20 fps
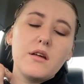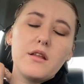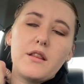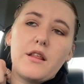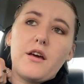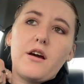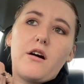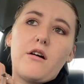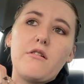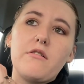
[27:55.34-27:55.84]

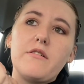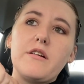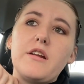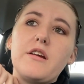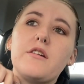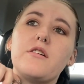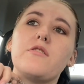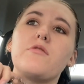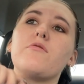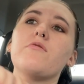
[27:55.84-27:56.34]
They already
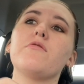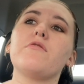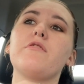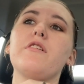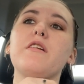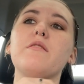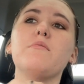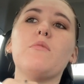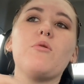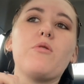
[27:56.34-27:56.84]
are
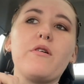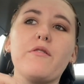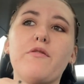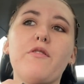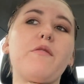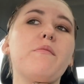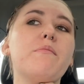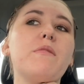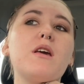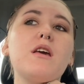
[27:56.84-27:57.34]
ordering more
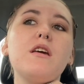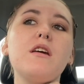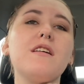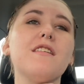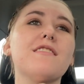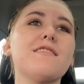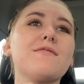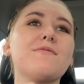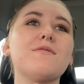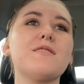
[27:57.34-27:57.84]
from me,
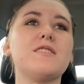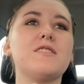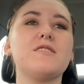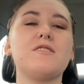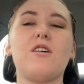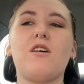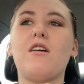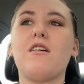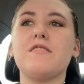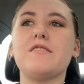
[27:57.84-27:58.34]
which is
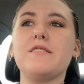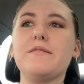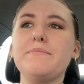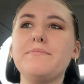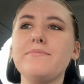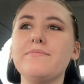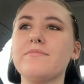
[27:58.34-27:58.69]
awesome.